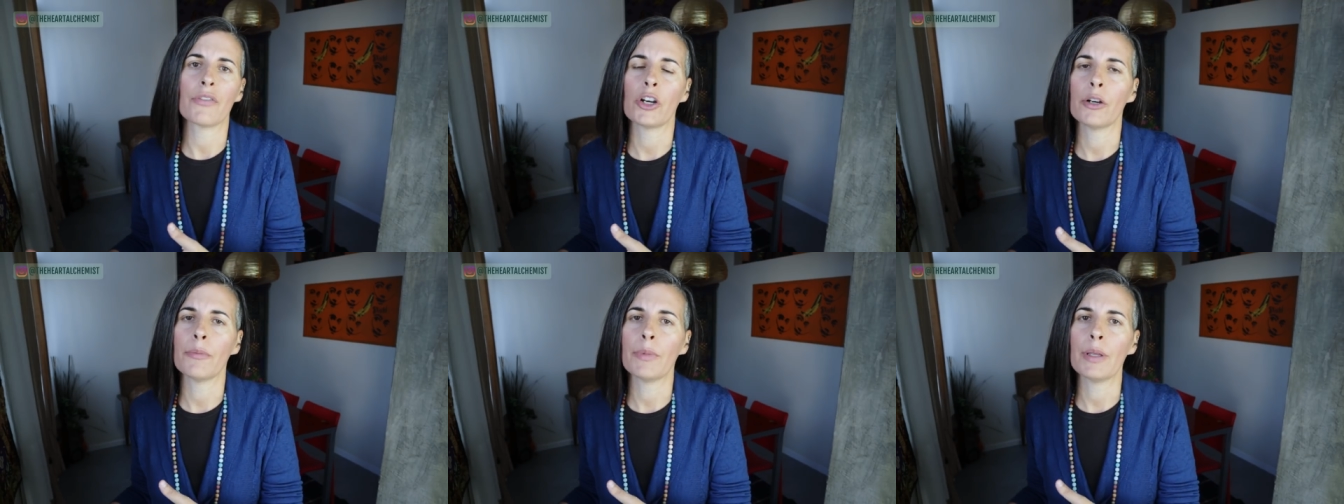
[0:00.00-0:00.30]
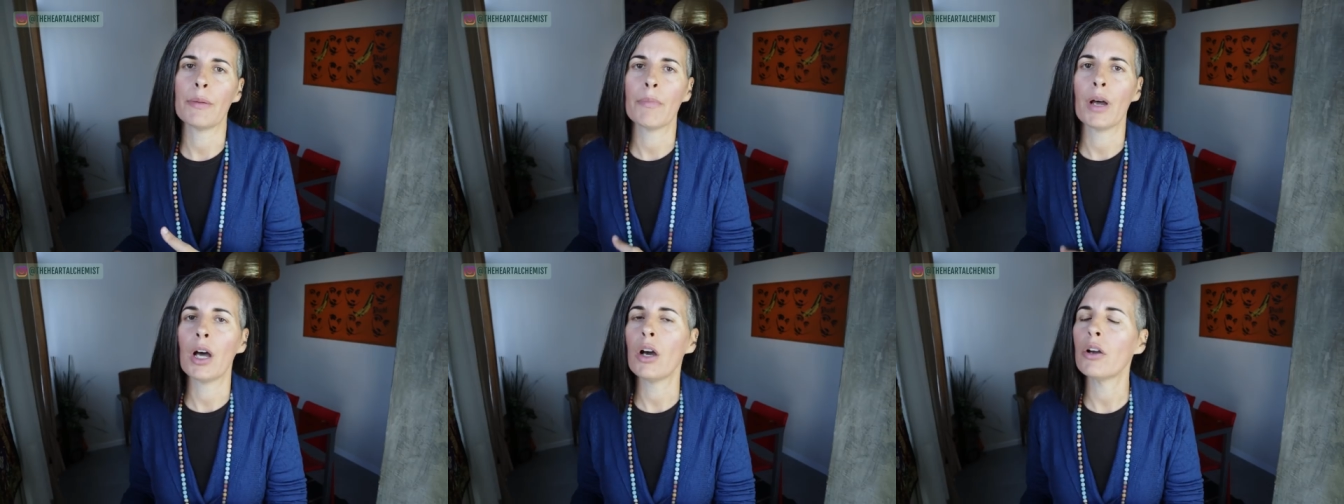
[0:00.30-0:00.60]
of
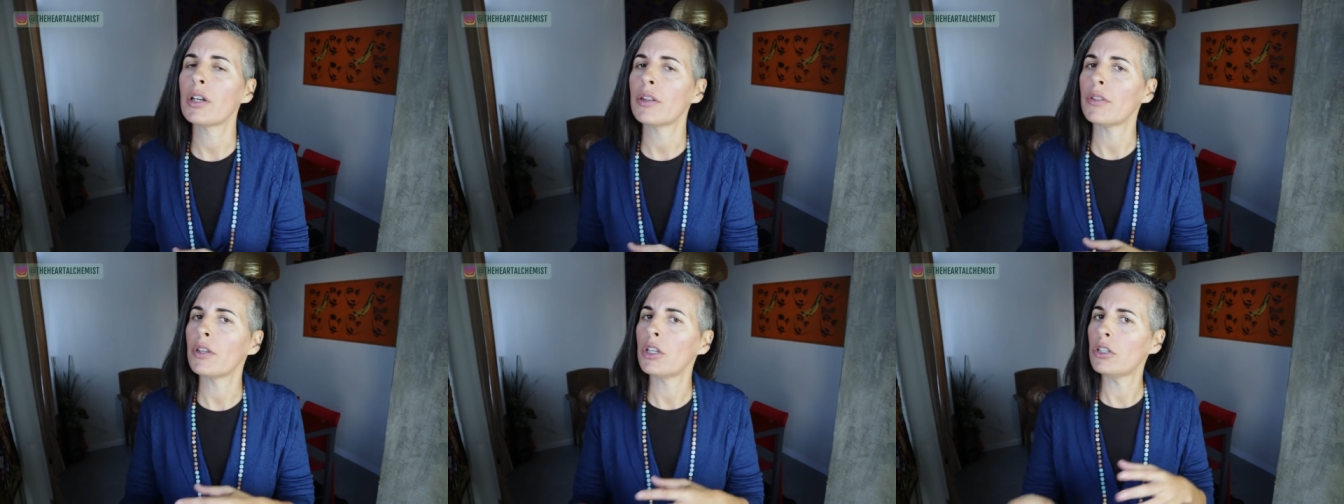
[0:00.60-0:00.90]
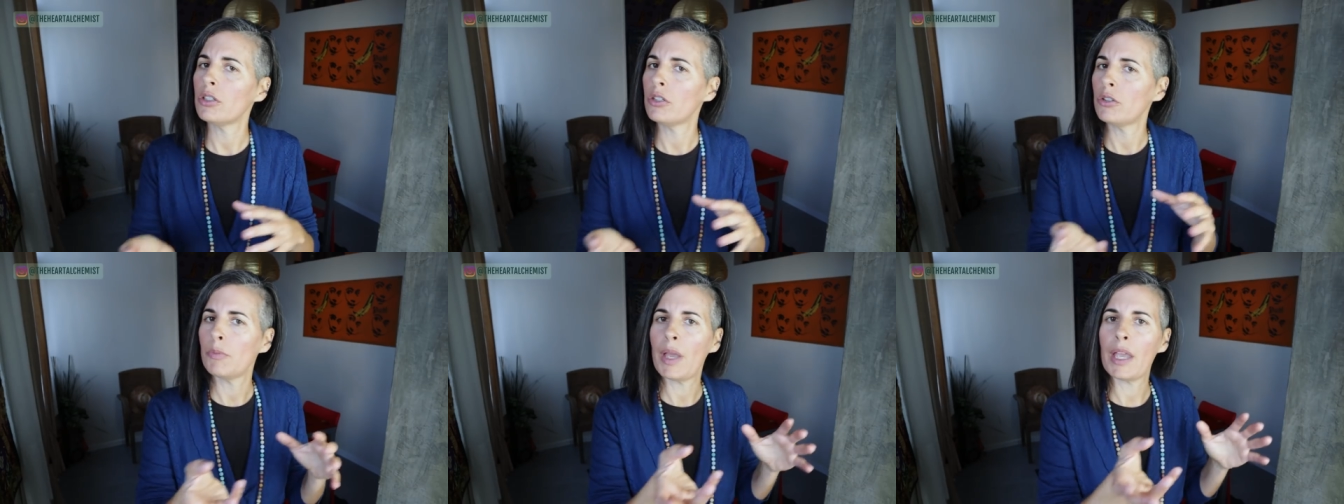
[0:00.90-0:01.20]
hermit mode and
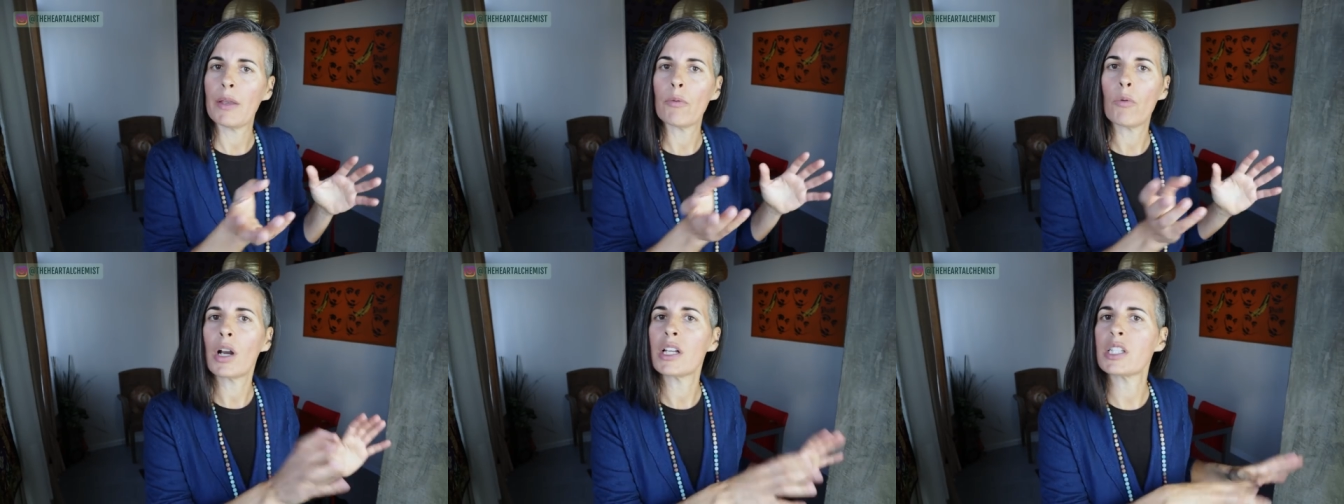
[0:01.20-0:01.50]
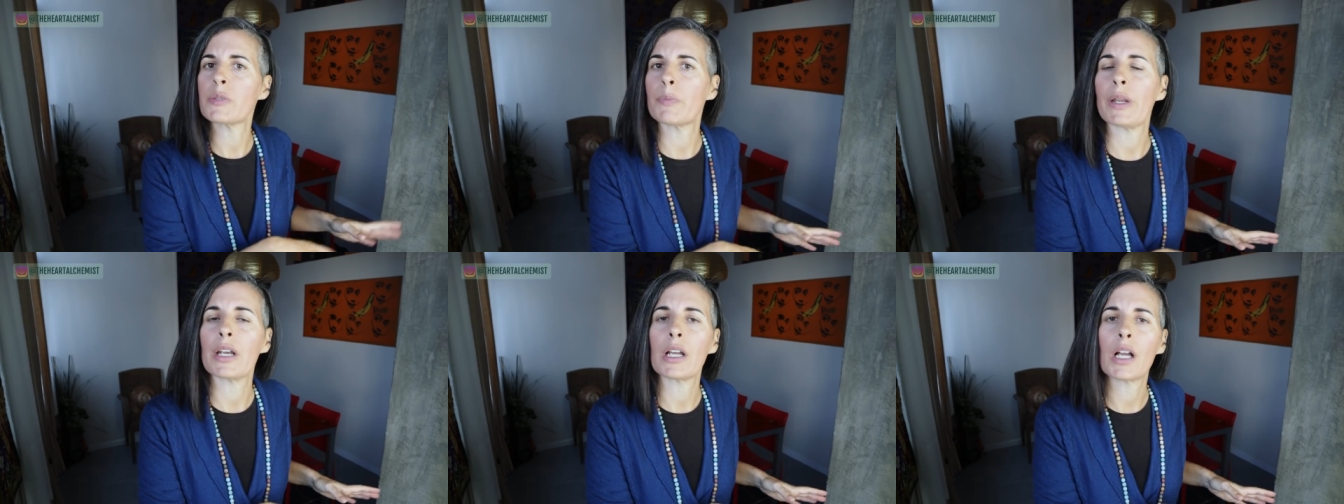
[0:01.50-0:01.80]
then you may
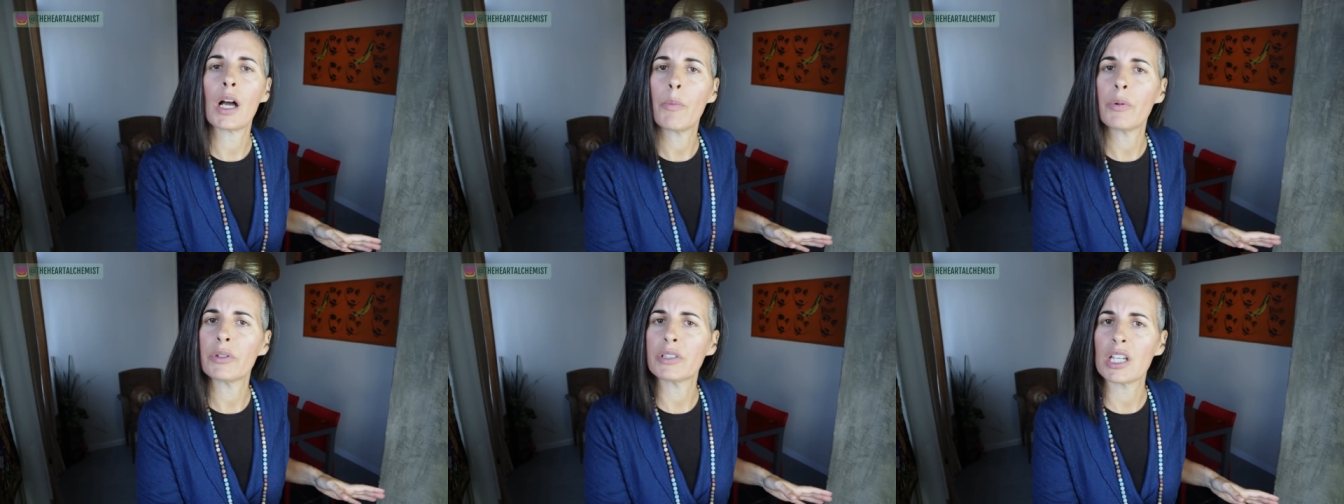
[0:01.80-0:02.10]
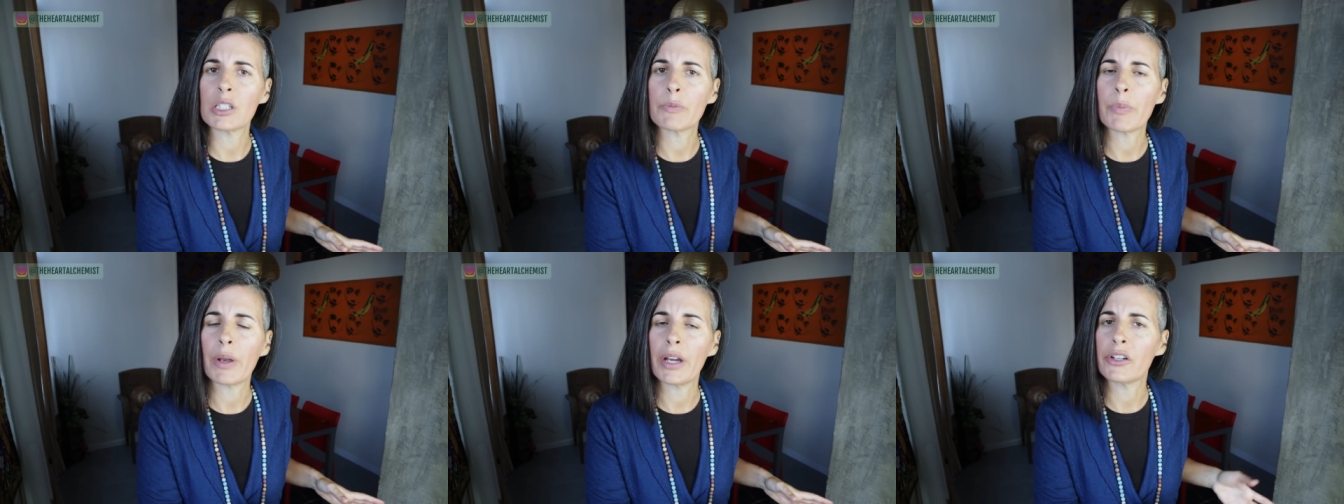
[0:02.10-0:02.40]
want to spend a couple
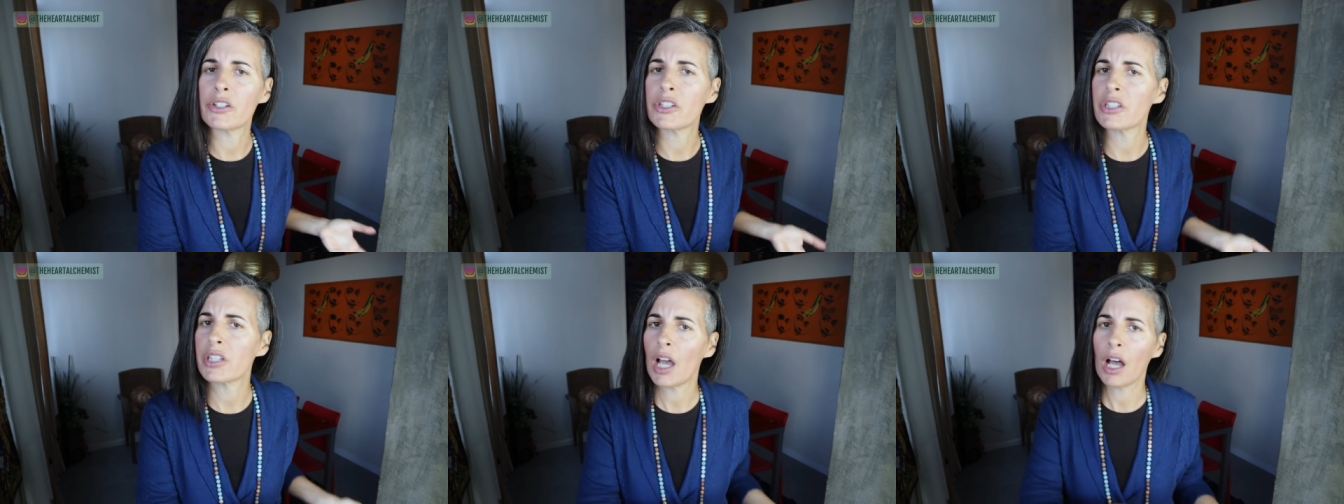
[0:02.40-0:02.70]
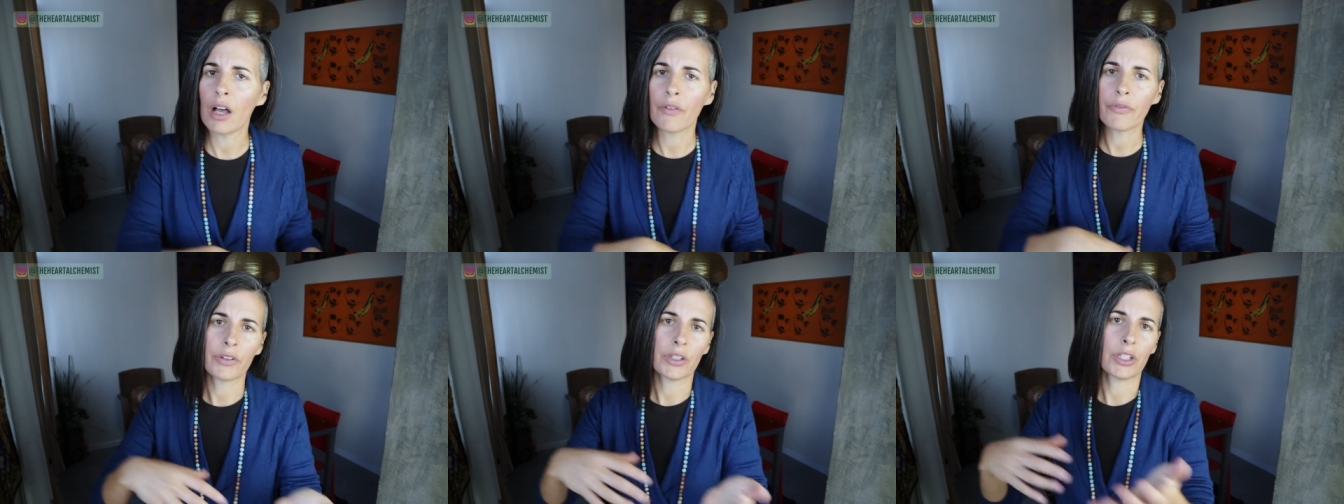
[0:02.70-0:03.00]
days by
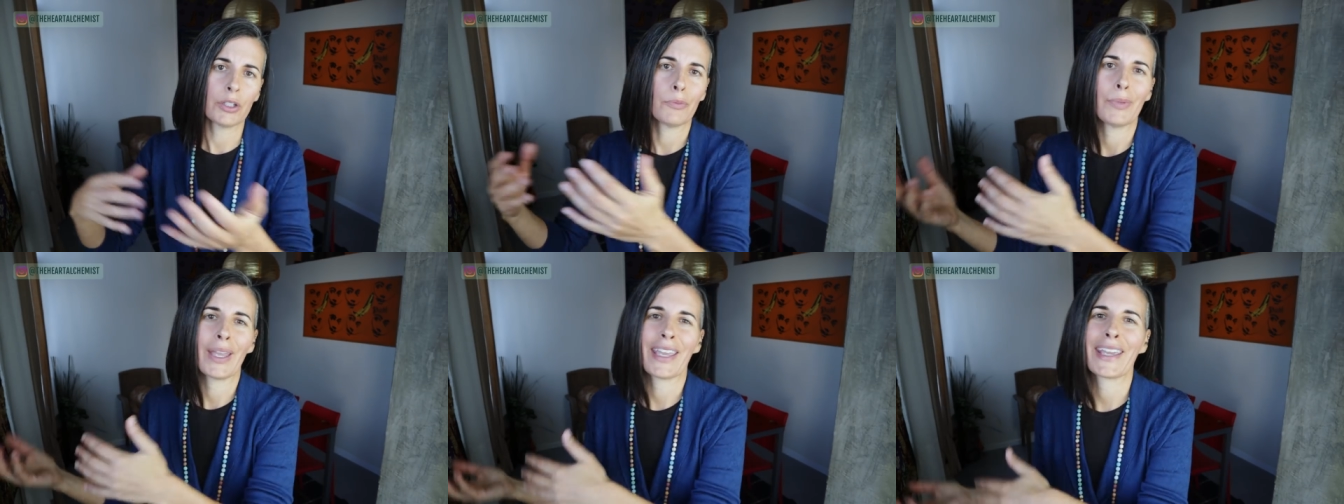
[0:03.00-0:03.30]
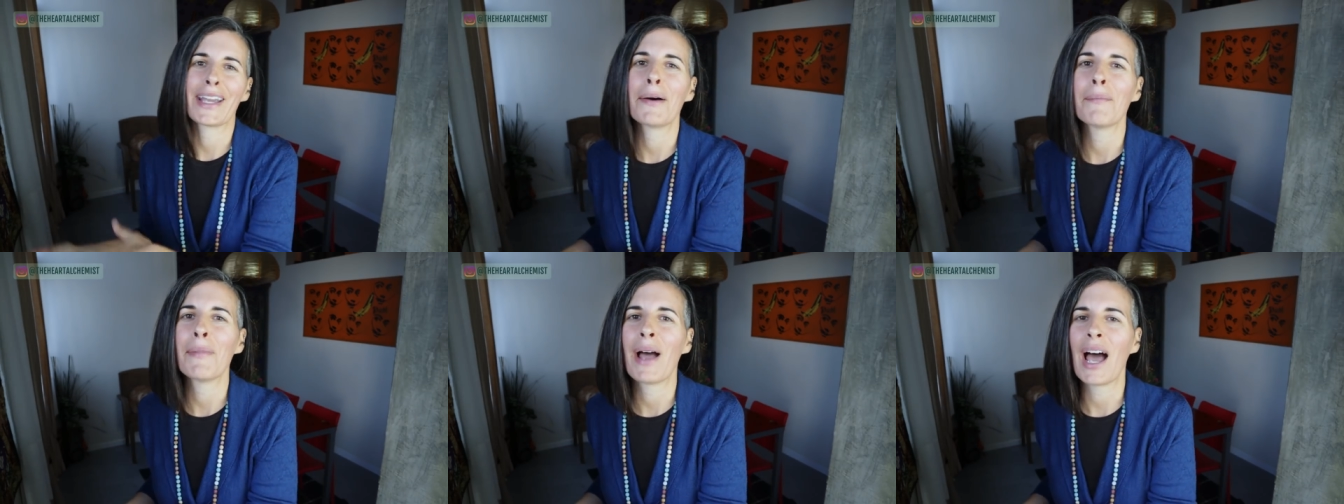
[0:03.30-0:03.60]
yourself and then you
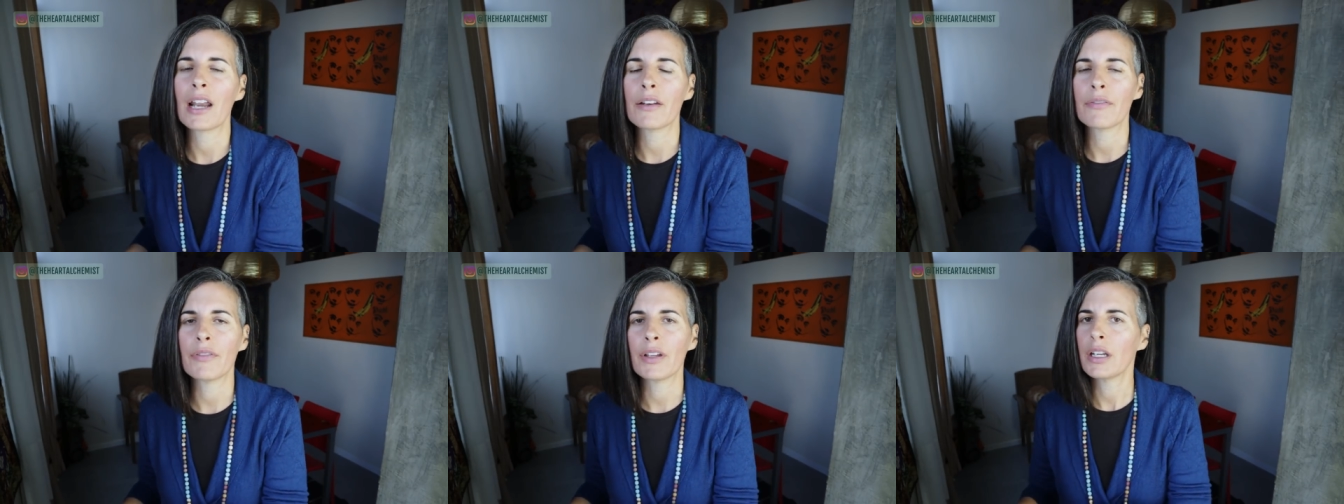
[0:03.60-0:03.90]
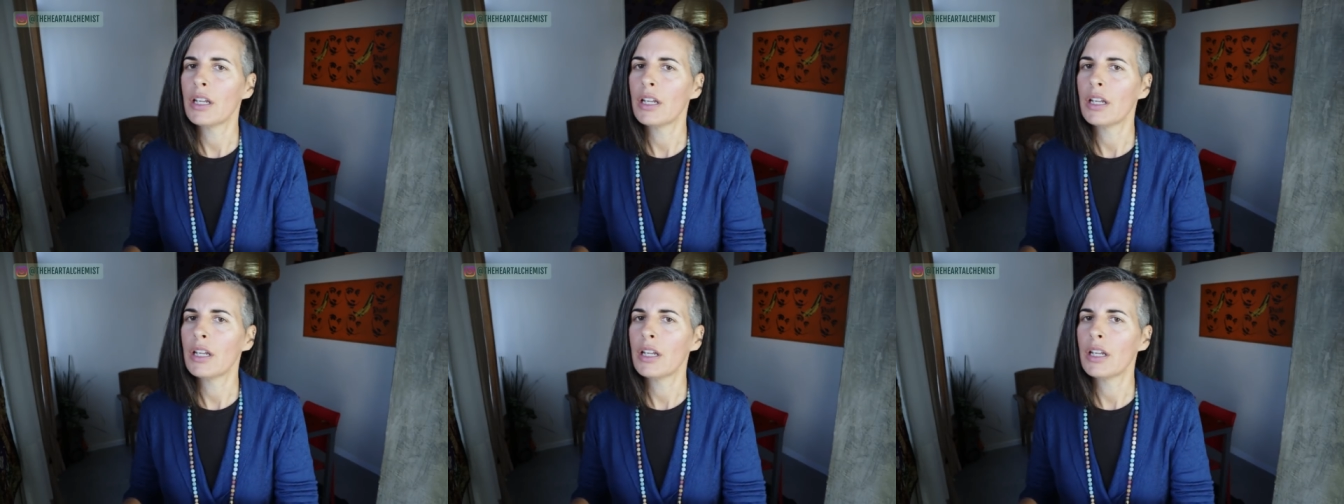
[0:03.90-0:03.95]
may come out of